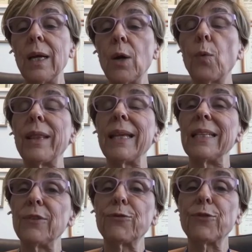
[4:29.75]
within
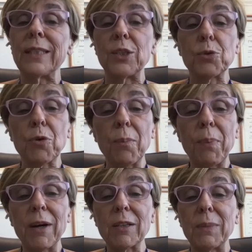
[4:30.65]
different tissue
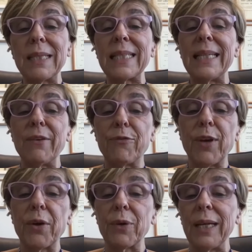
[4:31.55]
compartments in a
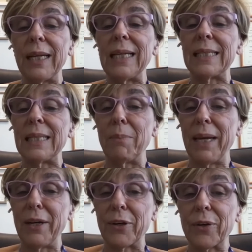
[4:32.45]
very easy
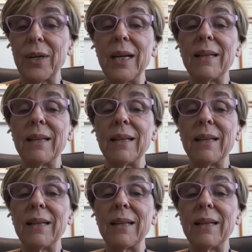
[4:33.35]
manner